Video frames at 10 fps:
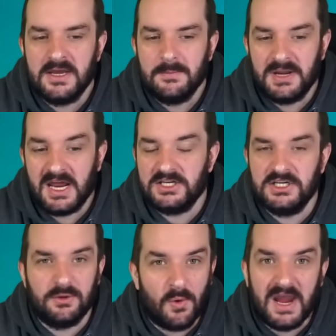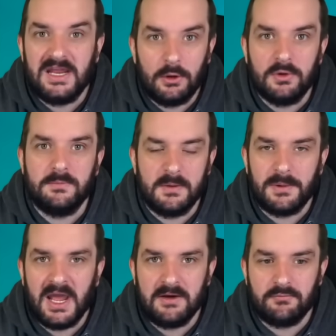But actually, the way Luton have been
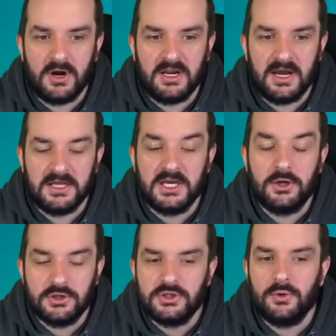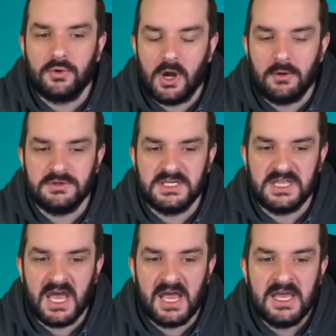playing right now, they could score goals in
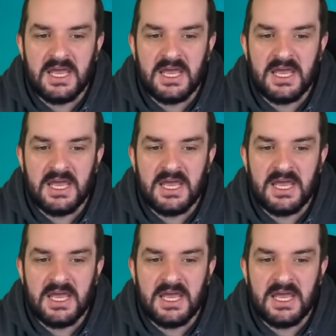that.